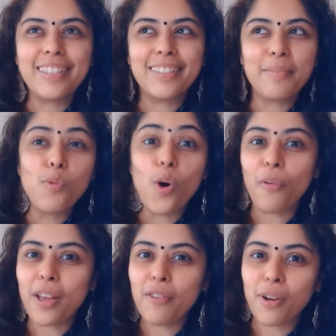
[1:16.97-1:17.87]
move
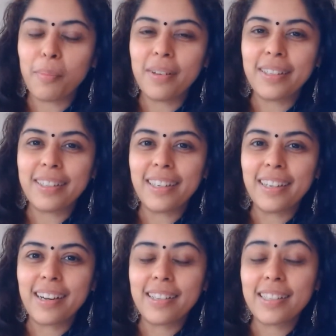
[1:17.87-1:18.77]
away from
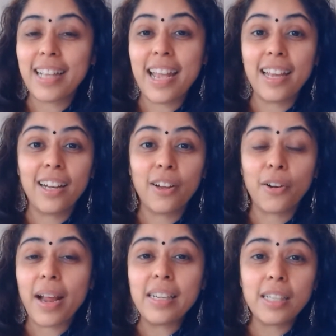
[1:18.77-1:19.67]
staying in
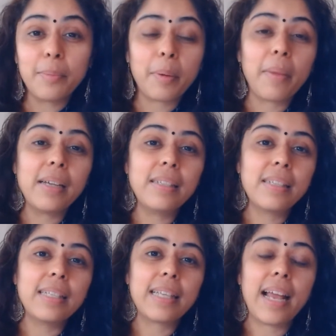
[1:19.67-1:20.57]
a rented
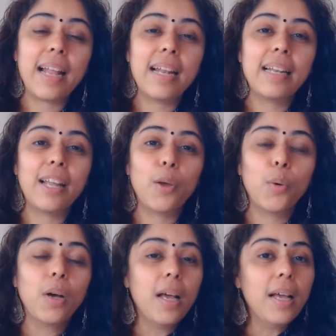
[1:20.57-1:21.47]
premises, and
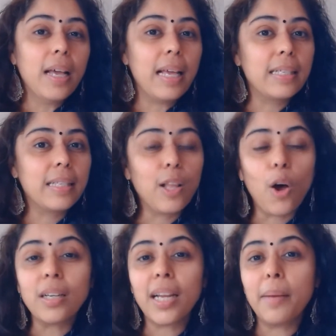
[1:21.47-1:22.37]
his
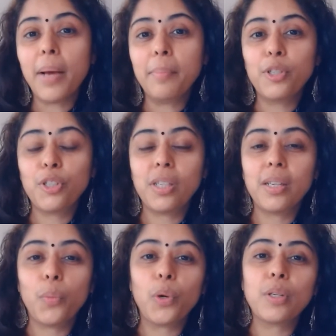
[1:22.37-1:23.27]
long-term
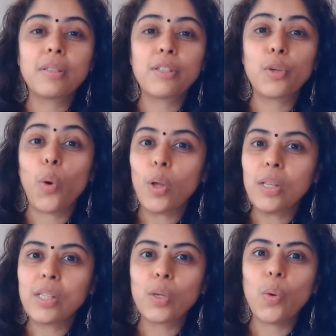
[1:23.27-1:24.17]
ambition was to
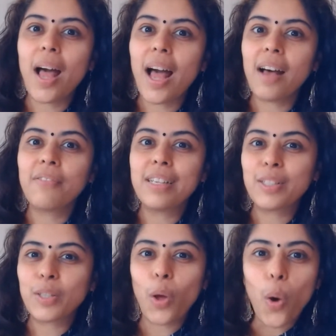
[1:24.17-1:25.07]
also have
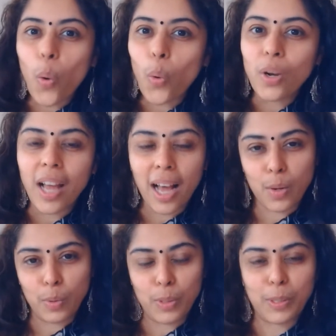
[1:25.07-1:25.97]
his own
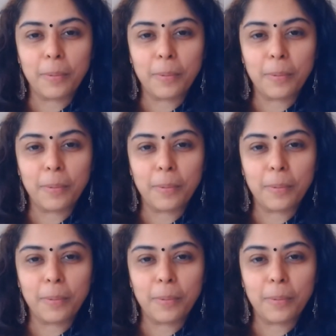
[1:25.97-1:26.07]
house.